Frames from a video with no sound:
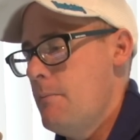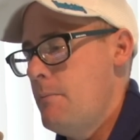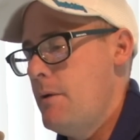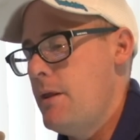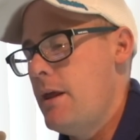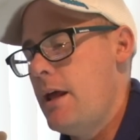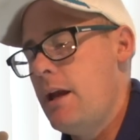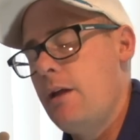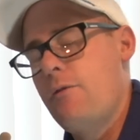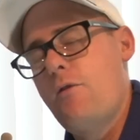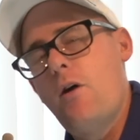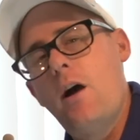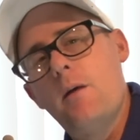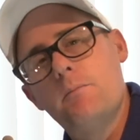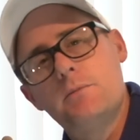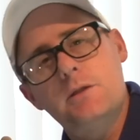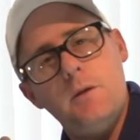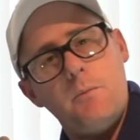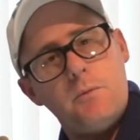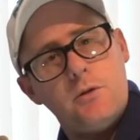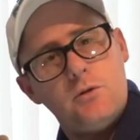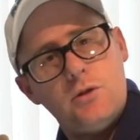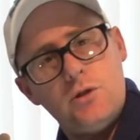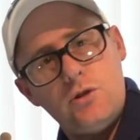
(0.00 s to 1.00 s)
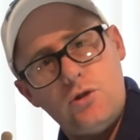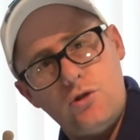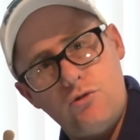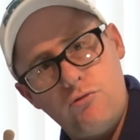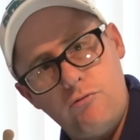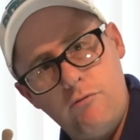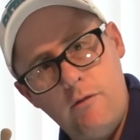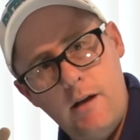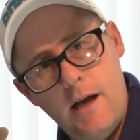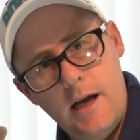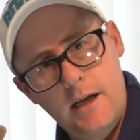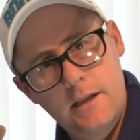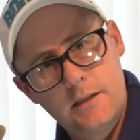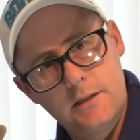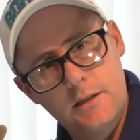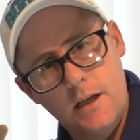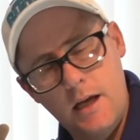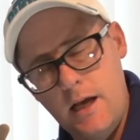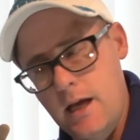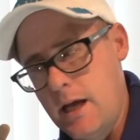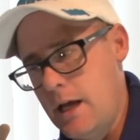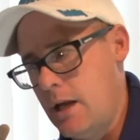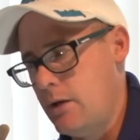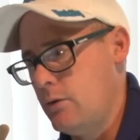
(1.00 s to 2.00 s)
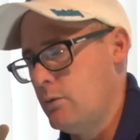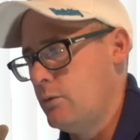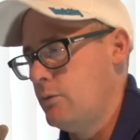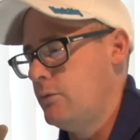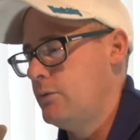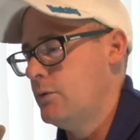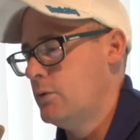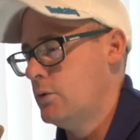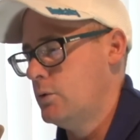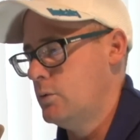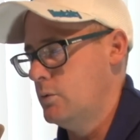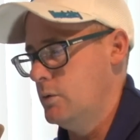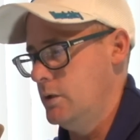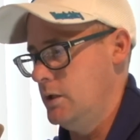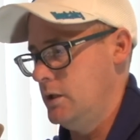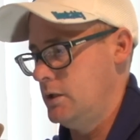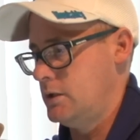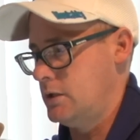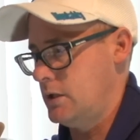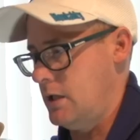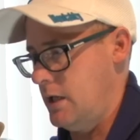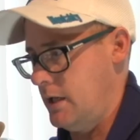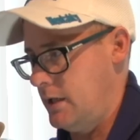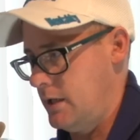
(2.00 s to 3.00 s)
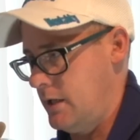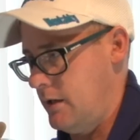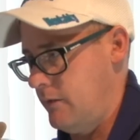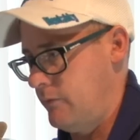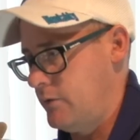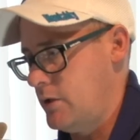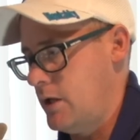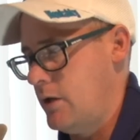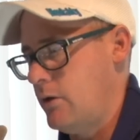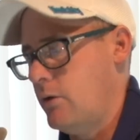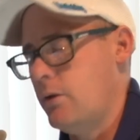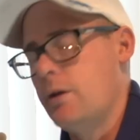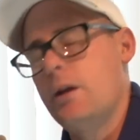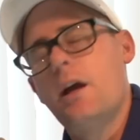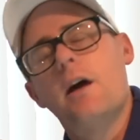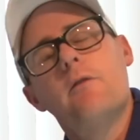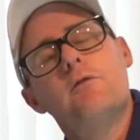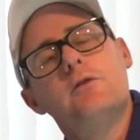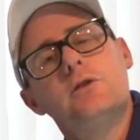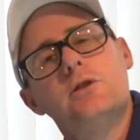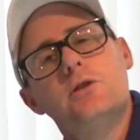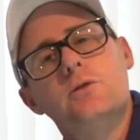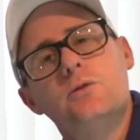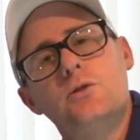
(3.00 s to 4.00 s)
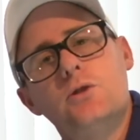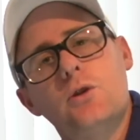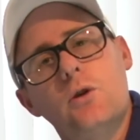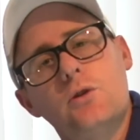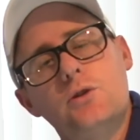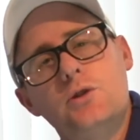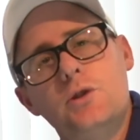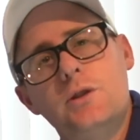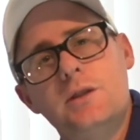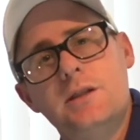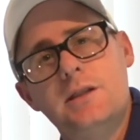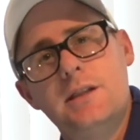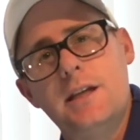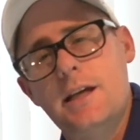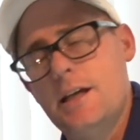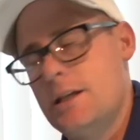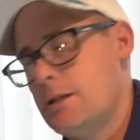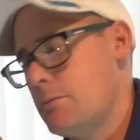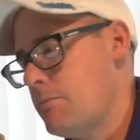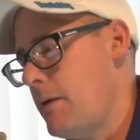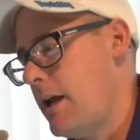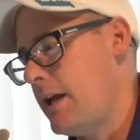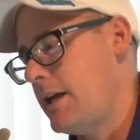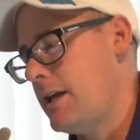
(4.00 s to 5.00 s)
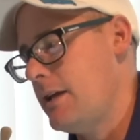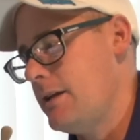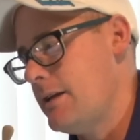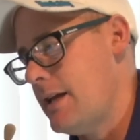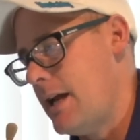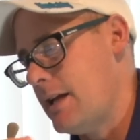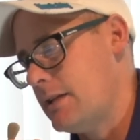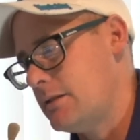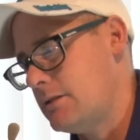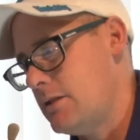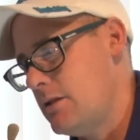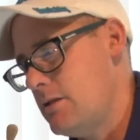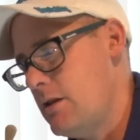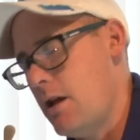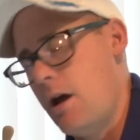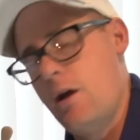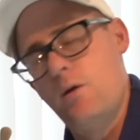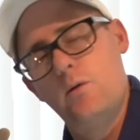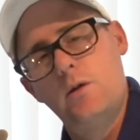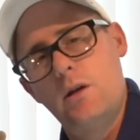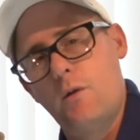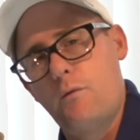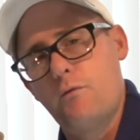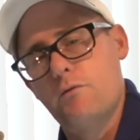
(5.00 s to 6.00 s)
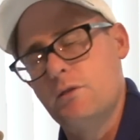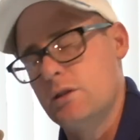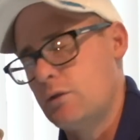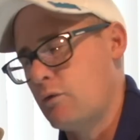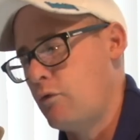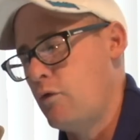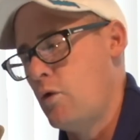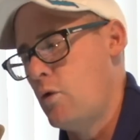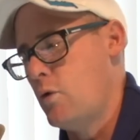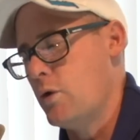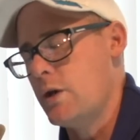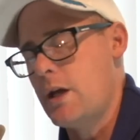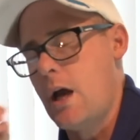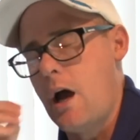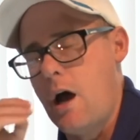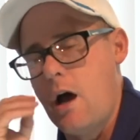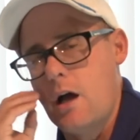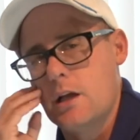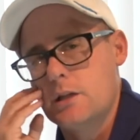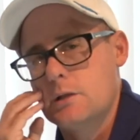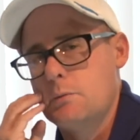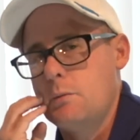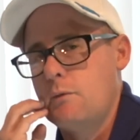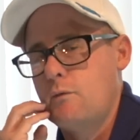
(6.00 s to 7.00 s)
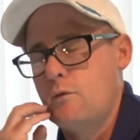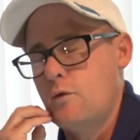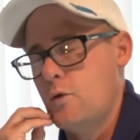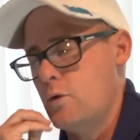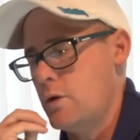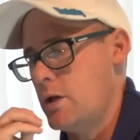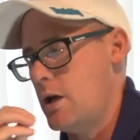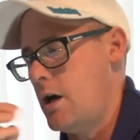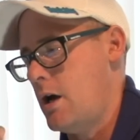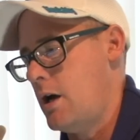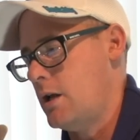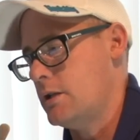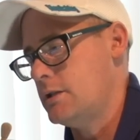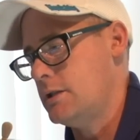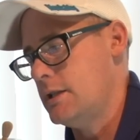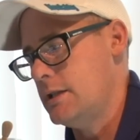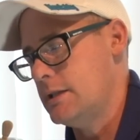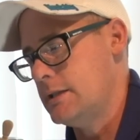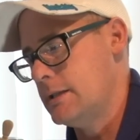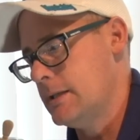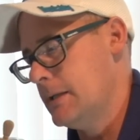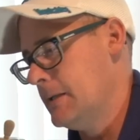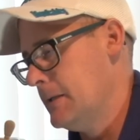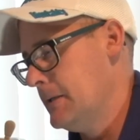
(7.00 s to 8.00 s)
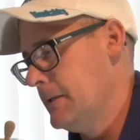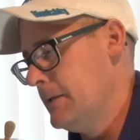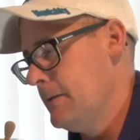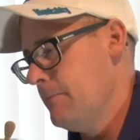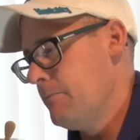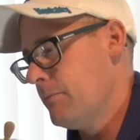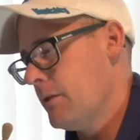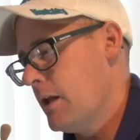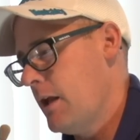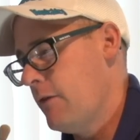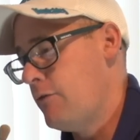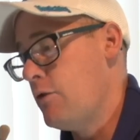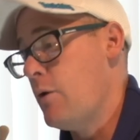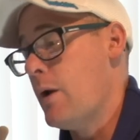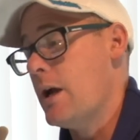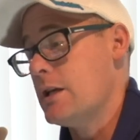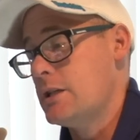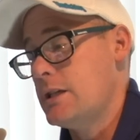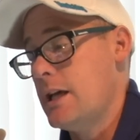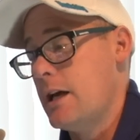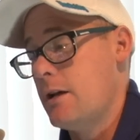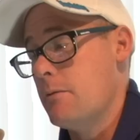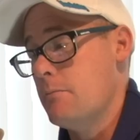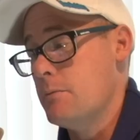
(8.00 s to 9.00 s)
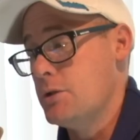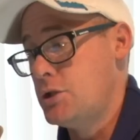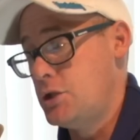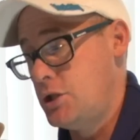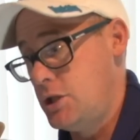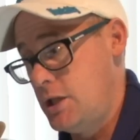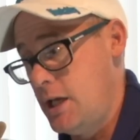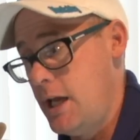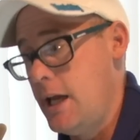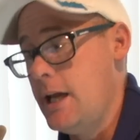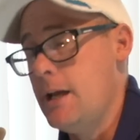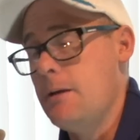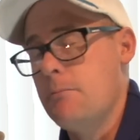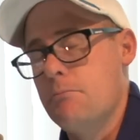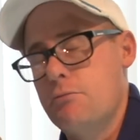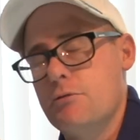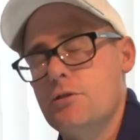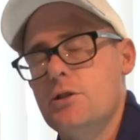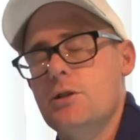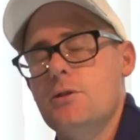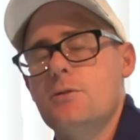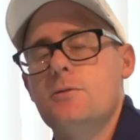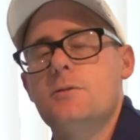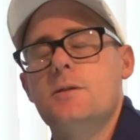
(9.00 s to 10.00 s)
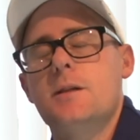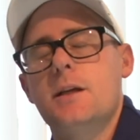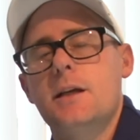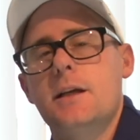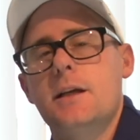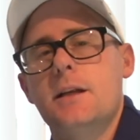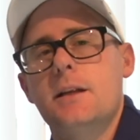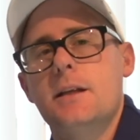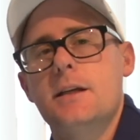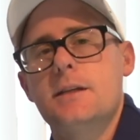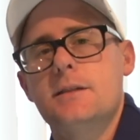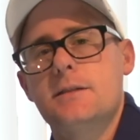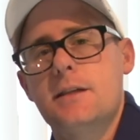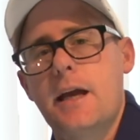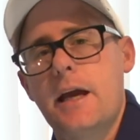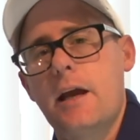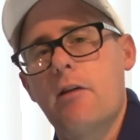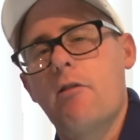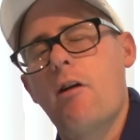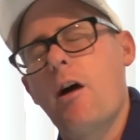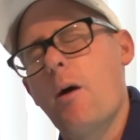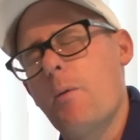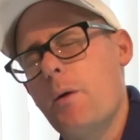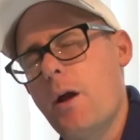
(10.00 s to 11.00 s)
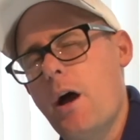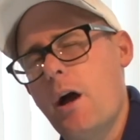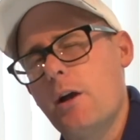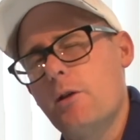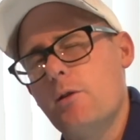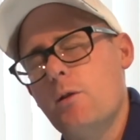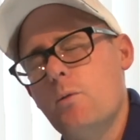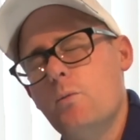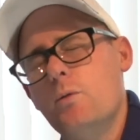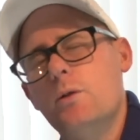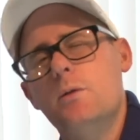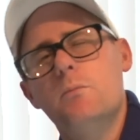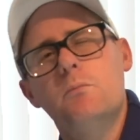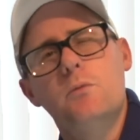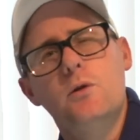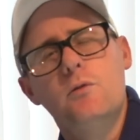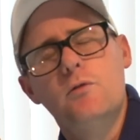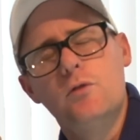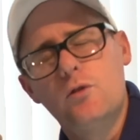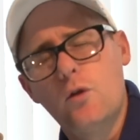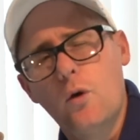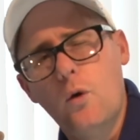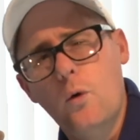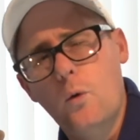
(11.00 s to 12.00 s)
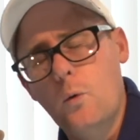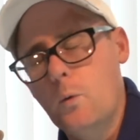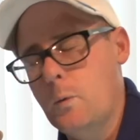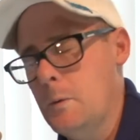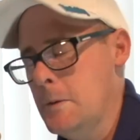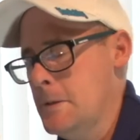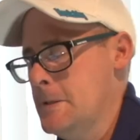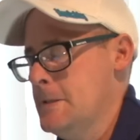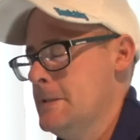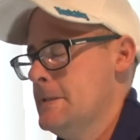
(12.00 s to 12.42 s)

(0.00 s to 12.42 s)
But then if I'm somebody who just drags the handle forwards, like I've done on the other two shots, you can see it's making next to no difference, four yards. I mean, four yards is, if you actually had a machine producing this data, I would argue it wouldn't move at all.